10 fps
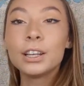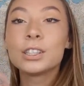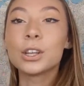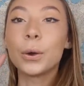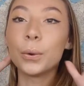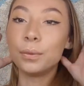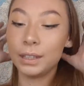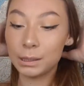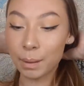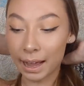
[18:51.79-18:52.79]
So
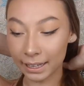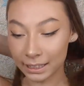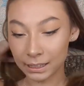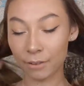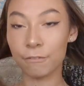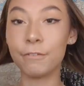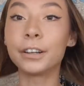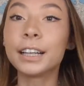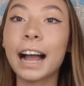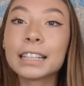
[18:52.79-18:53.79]
this bag is
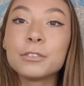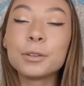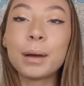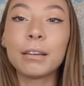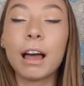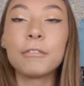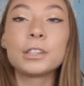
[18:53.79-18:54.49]
very active in my life.